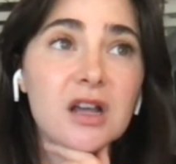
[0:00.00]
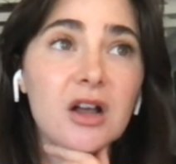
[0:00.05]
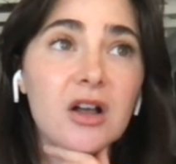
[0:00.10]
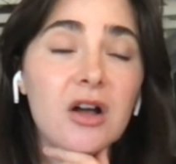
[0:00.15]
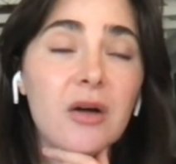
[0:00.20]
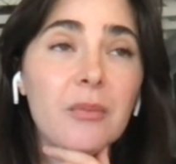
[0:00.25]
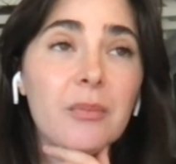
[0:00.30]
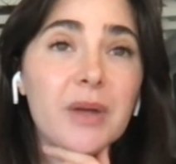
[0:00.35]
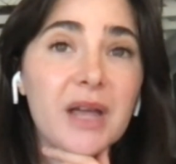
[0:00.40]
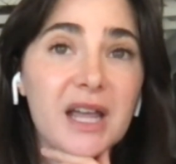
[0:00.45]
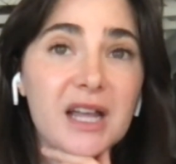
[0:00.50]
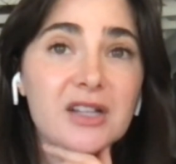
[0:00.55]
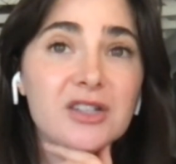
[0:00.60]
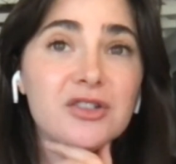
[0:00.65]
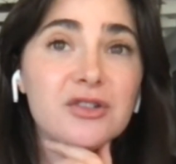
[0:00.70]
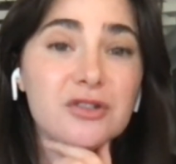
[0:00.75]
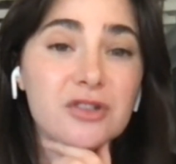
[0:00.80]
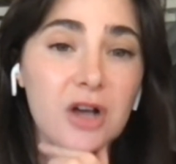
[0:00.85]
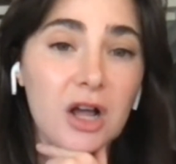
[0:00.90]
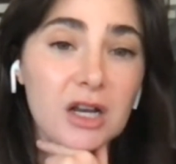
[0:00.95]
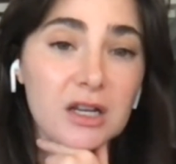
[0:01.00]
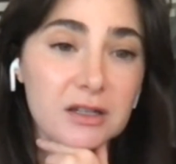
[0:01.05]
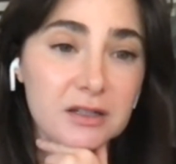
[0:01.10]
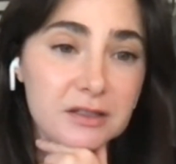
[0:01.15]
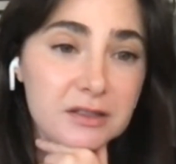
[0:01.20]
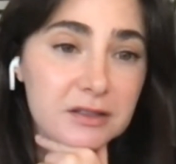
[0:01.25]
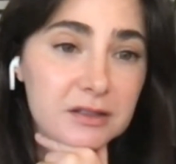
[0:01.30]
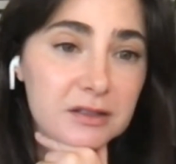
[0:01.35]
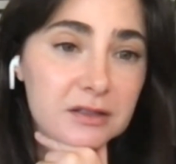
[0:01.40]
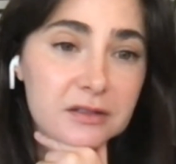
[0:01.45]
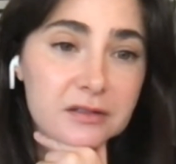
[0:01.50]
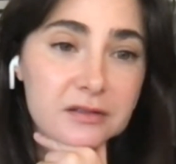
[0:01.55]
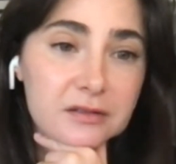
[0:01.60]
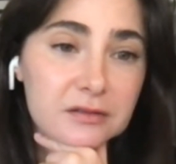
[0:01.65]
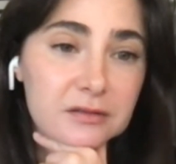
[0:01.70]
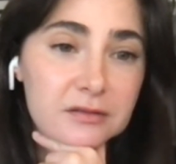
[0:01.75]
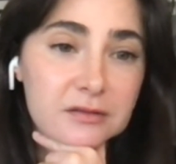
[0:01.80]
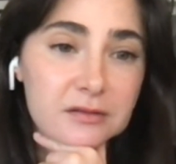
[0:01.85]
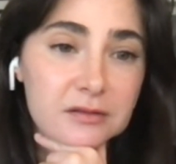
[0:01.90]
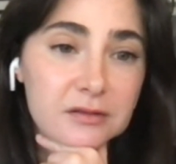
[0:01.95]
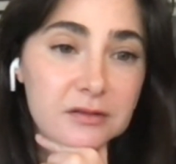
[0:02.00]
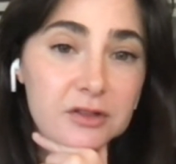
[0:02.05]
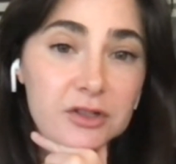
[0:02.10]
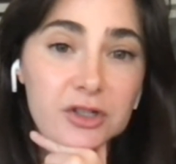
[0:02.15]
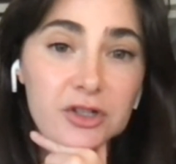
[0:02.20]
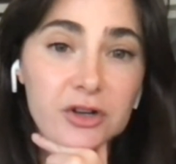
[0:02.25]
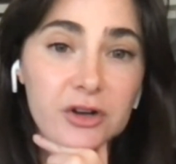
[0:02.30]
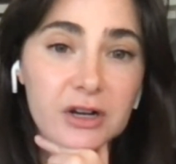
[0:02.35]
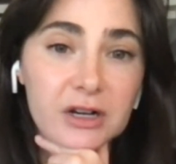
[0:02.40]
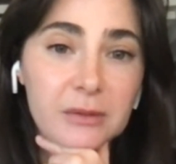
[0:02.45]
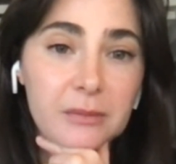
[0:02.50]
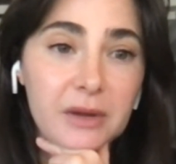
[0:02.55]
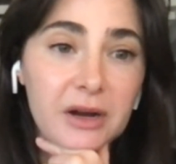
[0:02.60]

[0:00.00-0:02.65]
compared to dollars you know in okay.